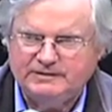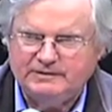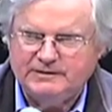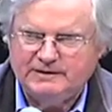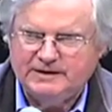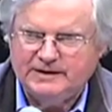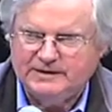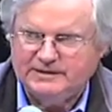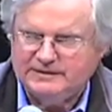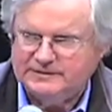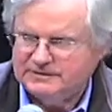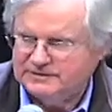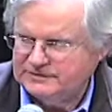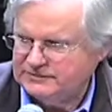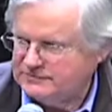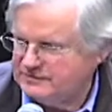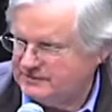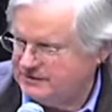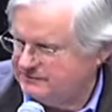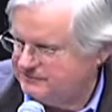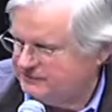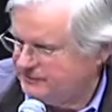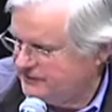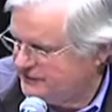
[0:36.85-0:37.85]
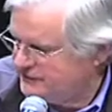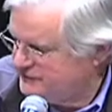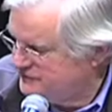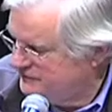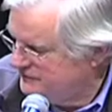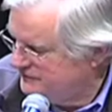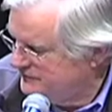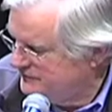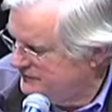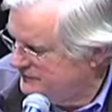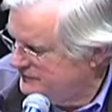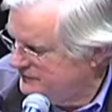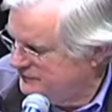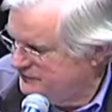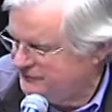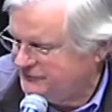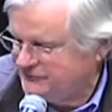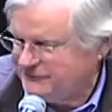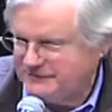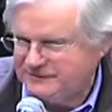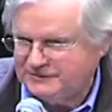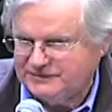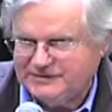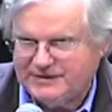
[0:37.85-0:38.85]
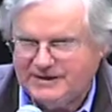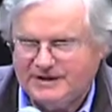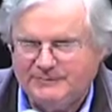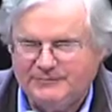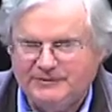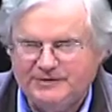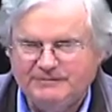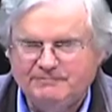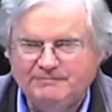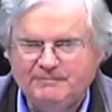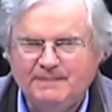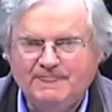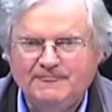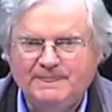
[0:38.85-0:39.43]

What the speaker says: had the great pleasure of introducing Tammy